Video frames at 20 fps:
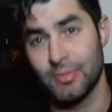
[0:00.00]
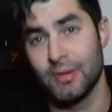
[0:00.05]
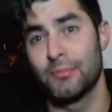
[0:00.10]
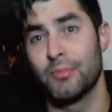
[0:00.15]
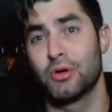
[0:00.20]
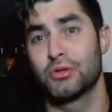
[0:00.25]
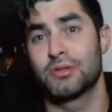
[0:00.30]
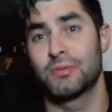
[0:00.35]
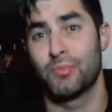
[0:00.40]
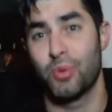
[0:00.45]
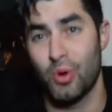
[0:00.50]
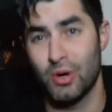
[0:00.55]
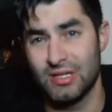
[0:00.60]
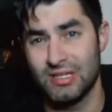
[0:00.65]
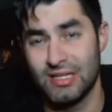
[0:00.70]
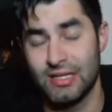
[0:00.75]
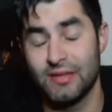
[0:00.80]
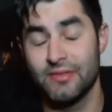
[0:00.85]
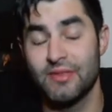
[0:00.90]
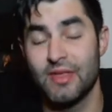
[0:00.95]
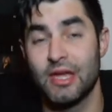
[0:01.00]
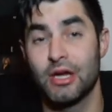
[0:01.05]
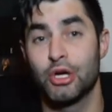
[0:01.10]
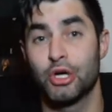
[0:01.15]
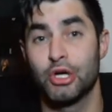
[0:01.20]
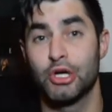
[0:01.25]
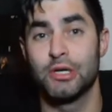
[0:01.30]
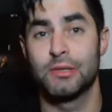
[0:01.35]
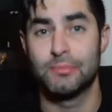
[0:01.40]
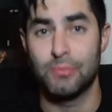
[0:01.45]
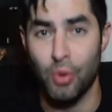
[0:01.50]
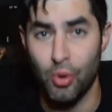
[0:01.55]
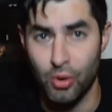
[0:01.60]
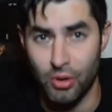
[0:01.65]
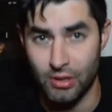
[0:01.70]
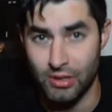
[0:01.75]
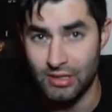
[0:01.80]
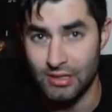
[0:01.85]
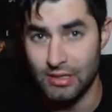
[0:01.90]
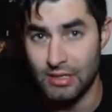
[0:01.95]
but most importantly, they earn
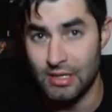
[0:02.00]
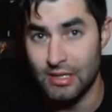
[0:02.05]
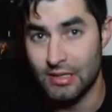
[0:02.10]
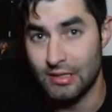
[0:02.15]
more